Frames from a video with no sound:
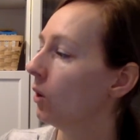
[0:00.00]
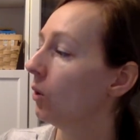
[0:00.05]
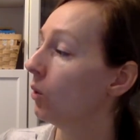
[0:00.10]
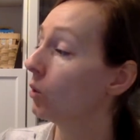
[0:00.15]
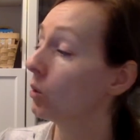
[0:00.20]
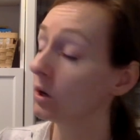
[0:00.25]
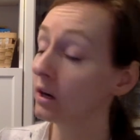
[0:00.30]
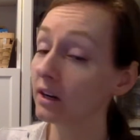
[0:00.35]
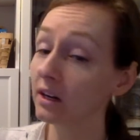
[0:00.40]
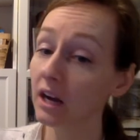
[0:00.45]

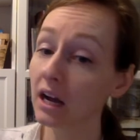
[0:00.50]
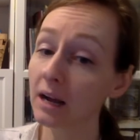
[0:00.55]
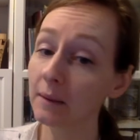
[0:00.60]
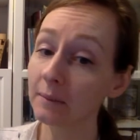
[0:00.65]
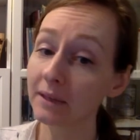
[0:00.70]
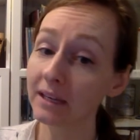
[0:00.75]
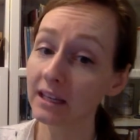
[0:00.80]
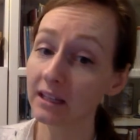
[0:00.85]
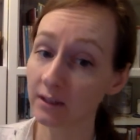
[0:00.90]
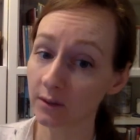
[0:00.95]

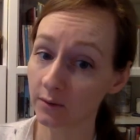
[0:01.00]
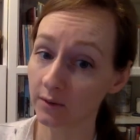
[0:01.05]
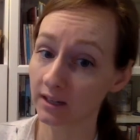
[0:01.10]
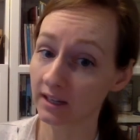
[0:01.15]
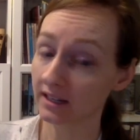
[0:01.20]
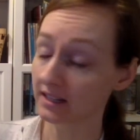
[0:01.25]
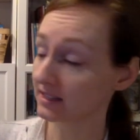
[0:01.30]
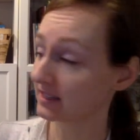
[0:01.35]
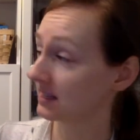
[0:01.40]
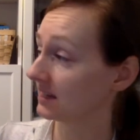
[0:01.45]
Origami
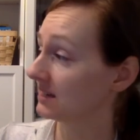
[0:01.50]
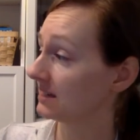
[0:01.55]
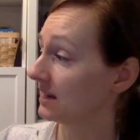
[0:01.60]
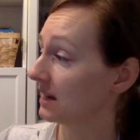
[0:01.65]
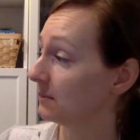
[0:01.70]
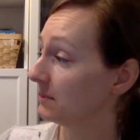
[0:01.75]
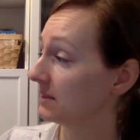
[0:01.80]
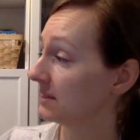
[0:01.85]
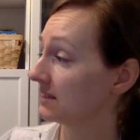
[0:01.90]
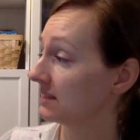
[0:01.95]
Yoda is the
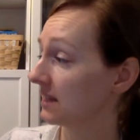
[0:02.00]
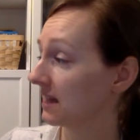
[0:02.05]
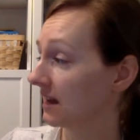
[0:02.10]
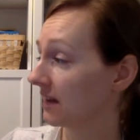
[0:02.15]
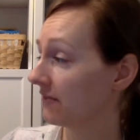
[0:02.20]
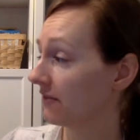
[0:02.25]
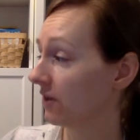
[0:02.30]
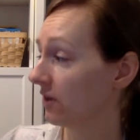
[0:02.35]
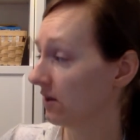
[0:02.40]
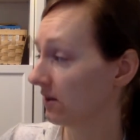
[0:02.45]
dumbest
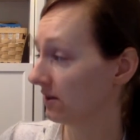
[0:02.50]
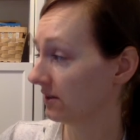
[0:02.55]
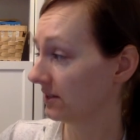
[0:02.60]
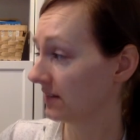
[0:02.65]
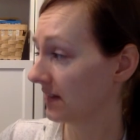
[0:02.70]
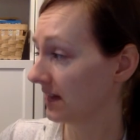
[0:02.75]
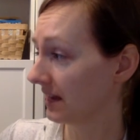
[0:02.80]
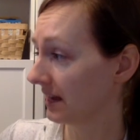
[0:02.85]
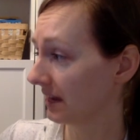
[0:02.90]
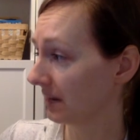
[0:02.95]
thing of all
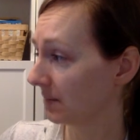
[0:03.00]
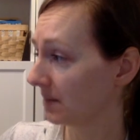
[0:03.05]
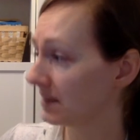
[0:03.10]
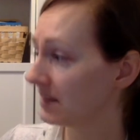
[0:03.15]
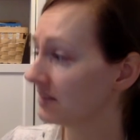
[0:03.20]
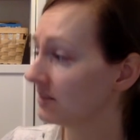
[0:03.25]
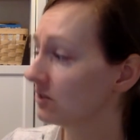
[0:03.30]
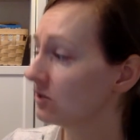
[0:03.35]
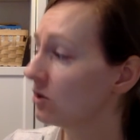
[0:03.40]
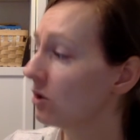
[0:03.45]
time.
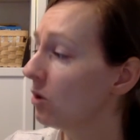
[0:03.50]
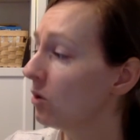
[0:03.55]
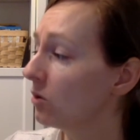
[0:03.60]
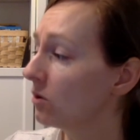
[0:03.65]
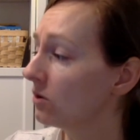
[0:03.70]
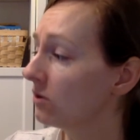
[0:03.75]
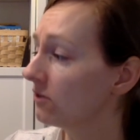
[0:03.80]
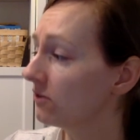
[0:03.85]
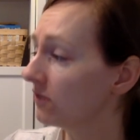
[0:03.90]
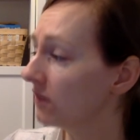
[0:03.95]
He's a
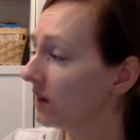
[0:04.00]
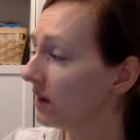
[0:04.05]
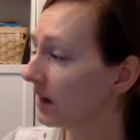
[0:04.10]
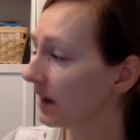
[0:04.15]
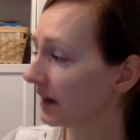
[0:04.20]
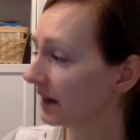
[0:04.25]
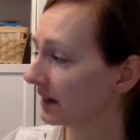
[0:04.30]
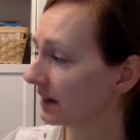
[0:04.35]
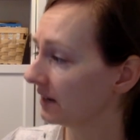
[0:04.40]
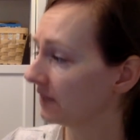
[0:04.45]
total
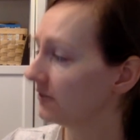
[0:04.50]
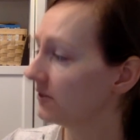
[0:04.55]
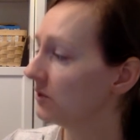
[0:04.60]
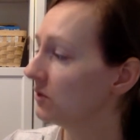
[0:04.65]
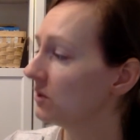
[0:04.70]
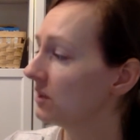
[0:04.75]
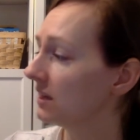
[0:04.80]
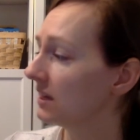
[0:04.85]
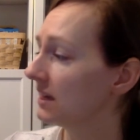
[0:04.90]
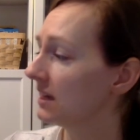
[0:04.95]
fraud. If
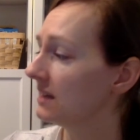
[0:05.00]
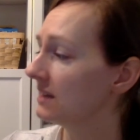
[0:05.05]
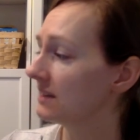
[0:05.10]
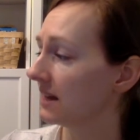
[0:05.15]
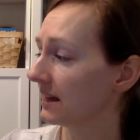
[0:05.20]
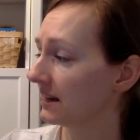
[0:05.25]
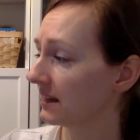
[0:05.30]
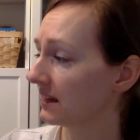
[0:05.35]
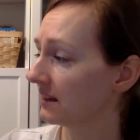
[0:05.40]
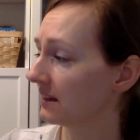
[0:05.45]
you think he's
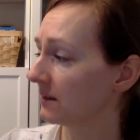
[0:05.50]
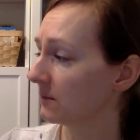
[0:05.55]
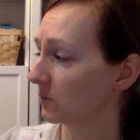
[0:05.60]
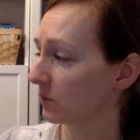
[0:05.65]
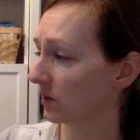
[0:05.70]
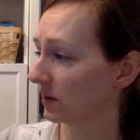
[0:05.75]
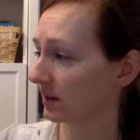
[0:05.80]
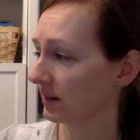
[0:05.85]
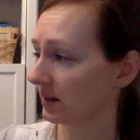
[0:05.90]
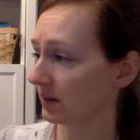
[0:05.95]
anything
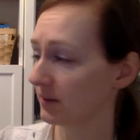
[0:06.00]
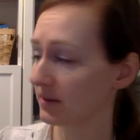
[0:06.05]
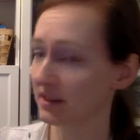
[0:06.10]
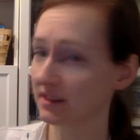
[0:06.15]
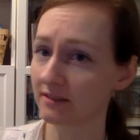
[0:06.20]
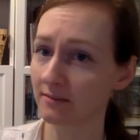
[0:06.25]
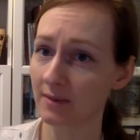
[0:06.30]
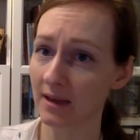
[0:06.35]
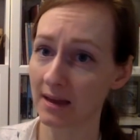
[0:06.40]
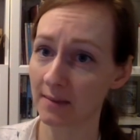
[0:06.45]
more than a
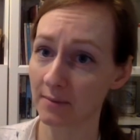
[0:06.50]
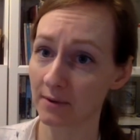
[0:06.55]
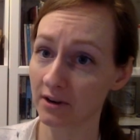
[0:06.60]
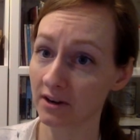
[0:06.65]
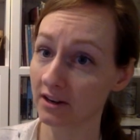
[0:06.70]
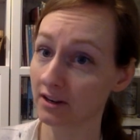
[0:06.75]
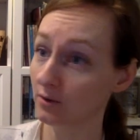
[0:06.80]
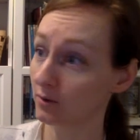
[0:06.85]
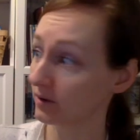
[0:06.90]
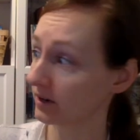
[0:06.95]
piece of
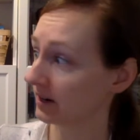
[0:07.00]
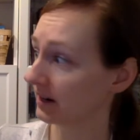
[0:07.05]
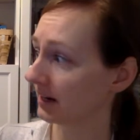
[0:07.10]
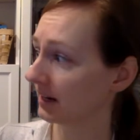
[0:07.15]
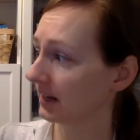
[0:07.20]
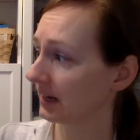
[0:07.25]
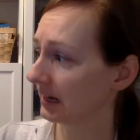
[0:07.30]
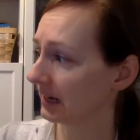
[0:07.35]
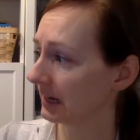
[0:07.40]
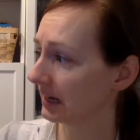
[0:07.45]
paper, you're an
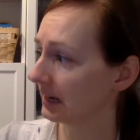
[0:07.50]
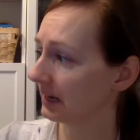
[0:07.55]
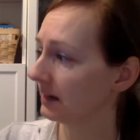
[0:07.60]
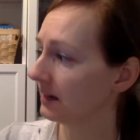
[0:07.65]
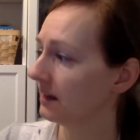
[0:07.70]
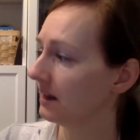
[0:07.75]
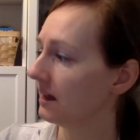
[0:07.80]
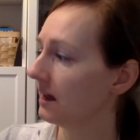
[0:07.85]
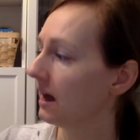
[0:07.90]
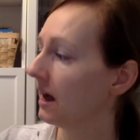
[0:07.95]
idiot.
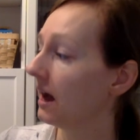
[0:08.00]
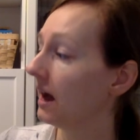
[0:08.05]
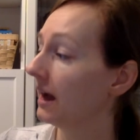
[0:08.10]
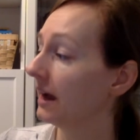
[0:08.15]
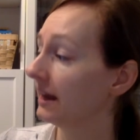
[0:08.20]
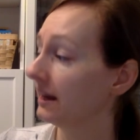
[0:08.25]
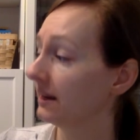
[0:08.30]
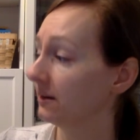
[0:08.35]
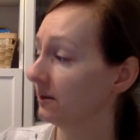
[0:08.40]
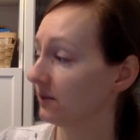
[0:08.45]

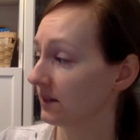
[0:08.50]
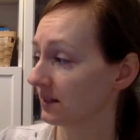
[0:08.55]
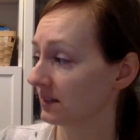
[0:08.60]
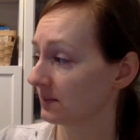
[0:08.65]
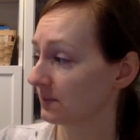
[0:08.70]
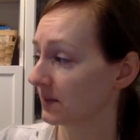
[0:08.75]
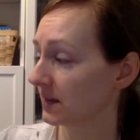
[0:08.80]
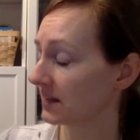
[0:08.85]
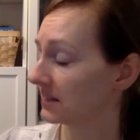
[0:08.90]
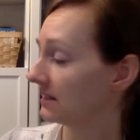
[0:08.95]
I know
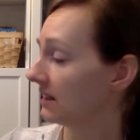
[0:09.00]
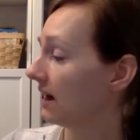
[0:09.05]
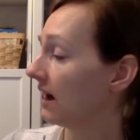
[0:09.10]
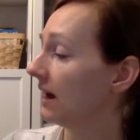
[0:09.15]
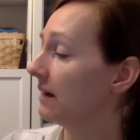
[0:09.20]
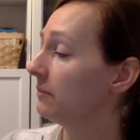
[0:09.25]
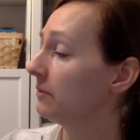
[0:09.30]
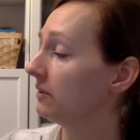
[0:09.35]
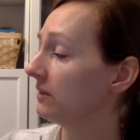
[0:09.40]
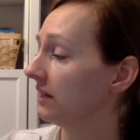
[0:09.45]
this because
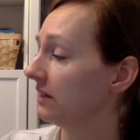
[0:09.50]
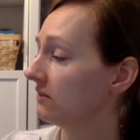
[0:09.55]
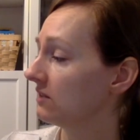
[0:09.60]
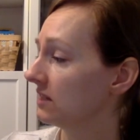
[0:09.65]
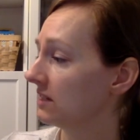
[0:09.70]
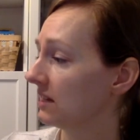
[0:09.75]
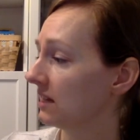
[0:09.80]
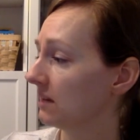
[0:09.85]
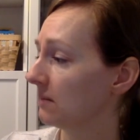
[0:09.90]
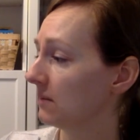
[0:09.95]
I believed
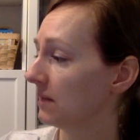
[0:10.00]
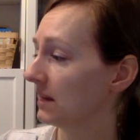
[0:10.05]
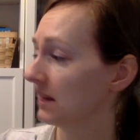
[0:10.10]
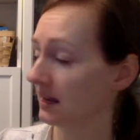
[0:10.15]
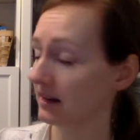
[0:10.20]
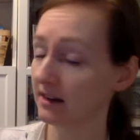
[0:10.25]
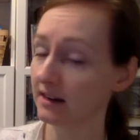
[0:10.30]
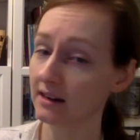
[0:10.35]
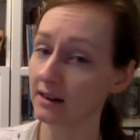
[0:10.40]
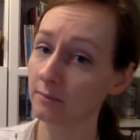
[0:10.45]
in him and
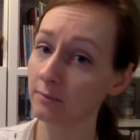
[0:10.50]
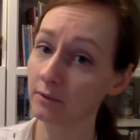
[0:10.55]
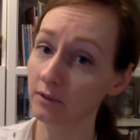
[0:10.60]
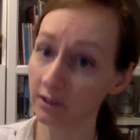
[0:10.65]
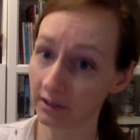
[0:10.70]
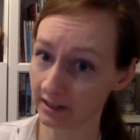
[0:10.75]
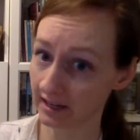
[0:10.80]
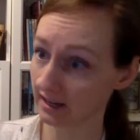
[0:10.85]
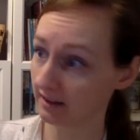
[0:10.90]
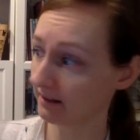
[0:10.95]
ended up
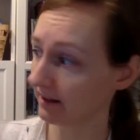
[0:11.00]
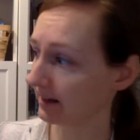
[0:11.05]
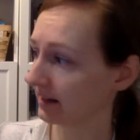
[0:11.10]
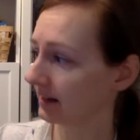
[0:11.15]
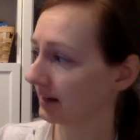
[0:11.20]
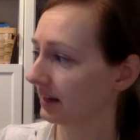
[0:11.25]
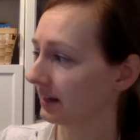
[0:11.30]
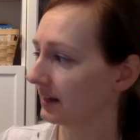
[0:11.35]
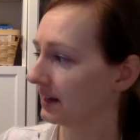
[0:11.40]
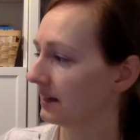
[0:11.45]
looking like
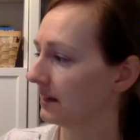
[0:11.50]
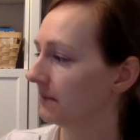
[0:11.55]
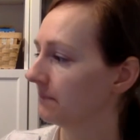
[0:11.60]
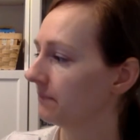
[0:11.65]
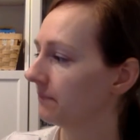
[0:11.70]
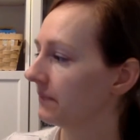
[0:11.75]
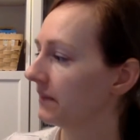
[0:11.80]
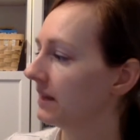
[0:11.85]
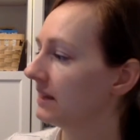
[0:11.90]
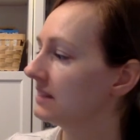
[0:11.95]
an idiot.
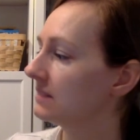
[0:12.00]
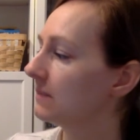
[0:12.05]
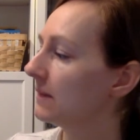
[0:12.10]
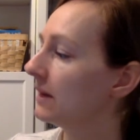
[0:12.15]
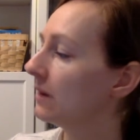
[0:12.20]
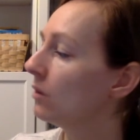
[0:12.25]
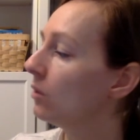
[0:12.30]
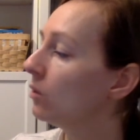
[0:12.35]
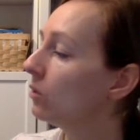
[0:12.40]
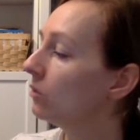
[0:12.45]
It's
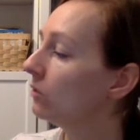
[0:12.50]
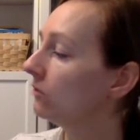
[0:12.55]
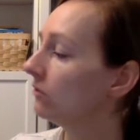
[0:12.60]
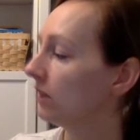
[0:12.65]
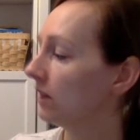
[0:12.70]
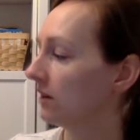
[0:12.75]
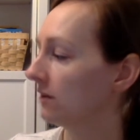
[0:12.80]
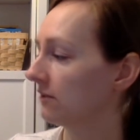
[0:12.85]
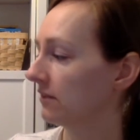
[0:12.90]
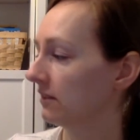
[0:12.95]
my own
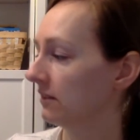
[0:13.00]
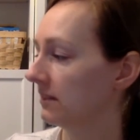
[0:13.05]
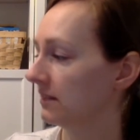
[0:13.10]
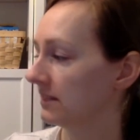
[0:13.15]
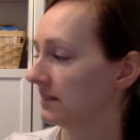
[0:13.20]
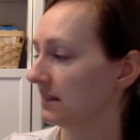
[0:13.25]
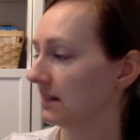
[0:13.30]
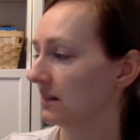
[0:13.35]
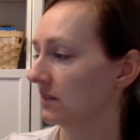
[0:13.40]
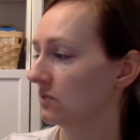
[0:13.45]
fault for
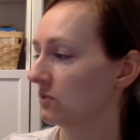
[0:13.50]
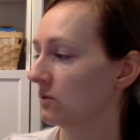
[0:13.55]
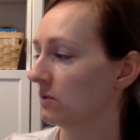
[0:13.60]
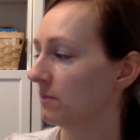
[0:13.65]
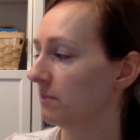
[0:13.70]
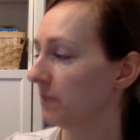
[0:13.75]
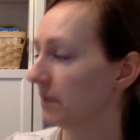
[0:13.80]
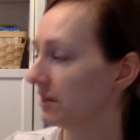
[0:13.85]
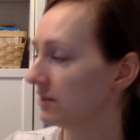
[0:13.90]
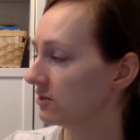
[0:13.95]
listening to a
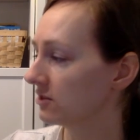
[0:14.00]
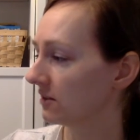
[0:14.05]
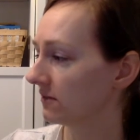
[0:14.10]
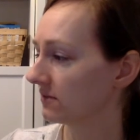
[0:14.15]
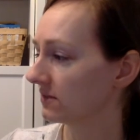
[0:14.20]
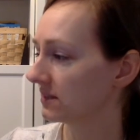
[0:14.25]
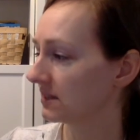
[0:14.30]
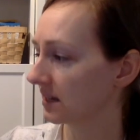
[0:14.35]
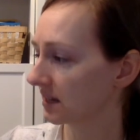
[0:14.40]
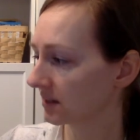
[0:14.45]
bunch
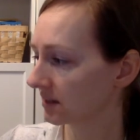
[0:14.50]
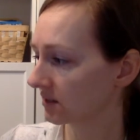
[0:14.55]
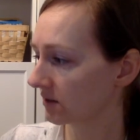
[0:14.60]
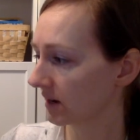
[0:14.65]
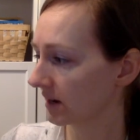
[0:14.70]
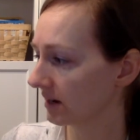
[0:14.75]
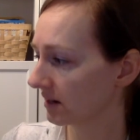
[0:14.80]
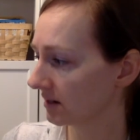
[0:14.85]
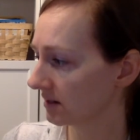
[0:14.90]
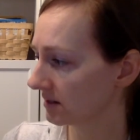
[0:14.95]
of sixth
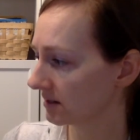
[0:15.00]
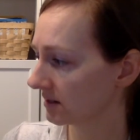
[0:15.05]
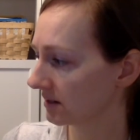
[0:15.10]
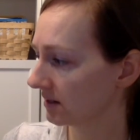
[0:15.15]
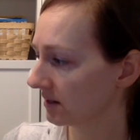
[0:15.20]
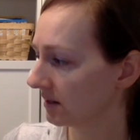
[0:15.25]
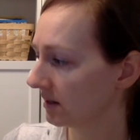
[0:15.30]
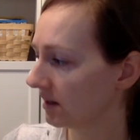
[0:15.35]
graders.